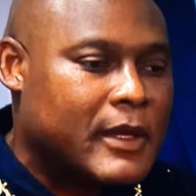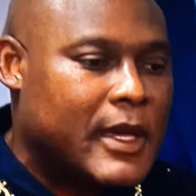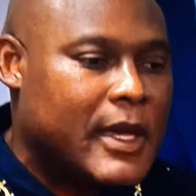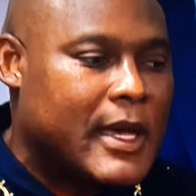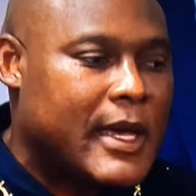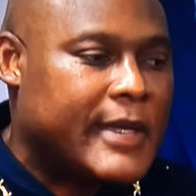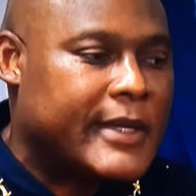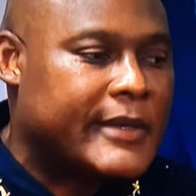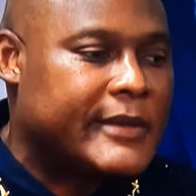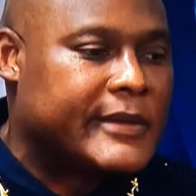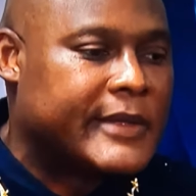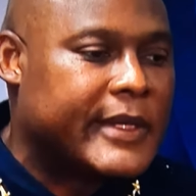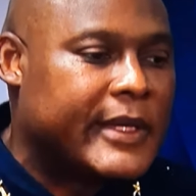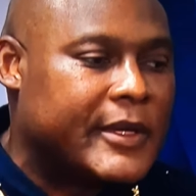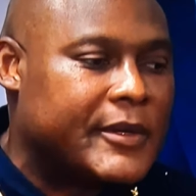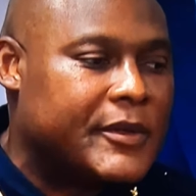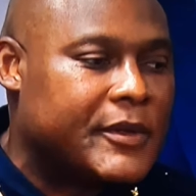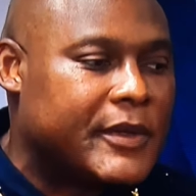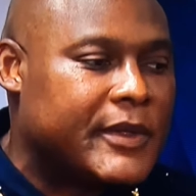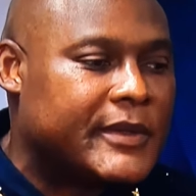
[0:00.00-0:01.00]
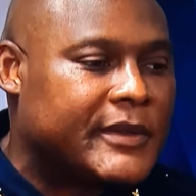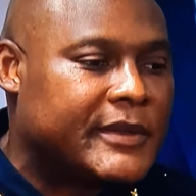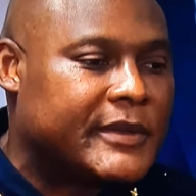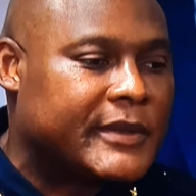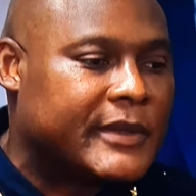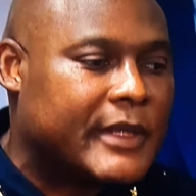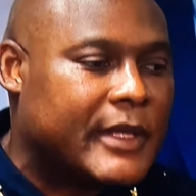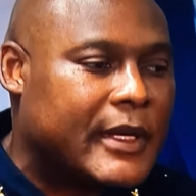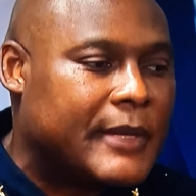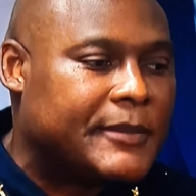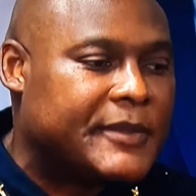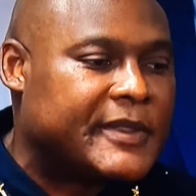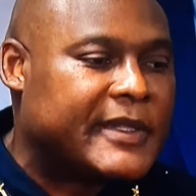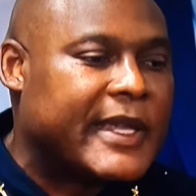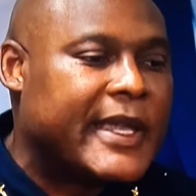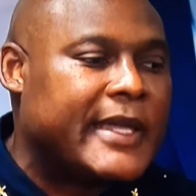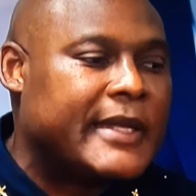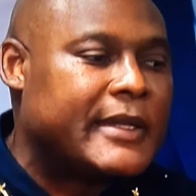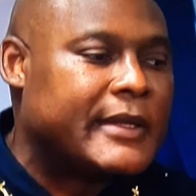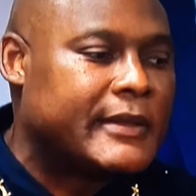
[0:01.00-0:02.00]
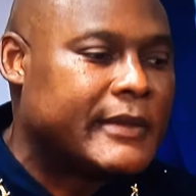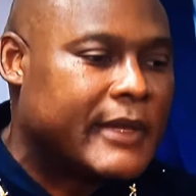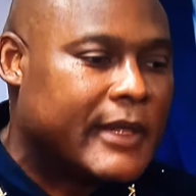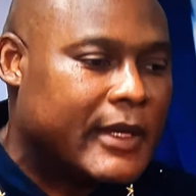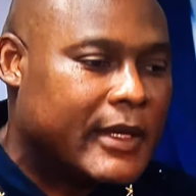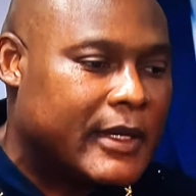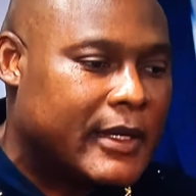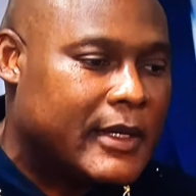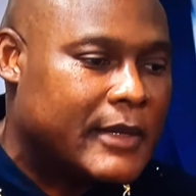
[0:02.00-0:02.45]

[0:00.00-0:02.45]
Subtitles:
I can tell you it's outstanding